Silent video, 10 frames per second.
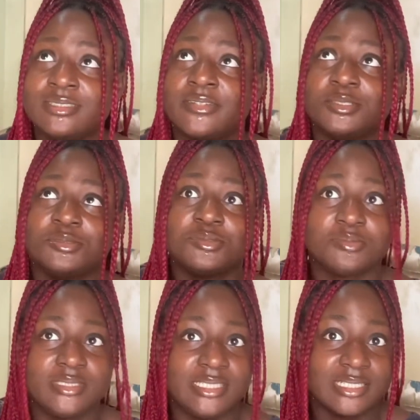don't do
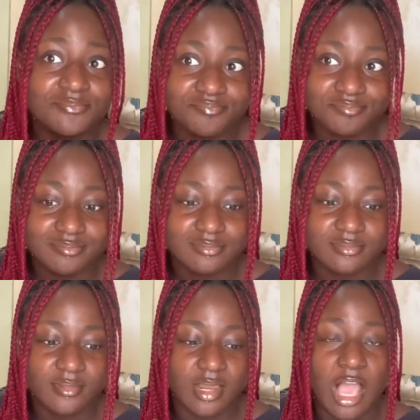me, yeah,
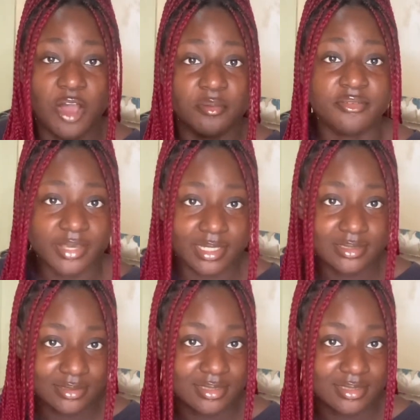I'll be fine.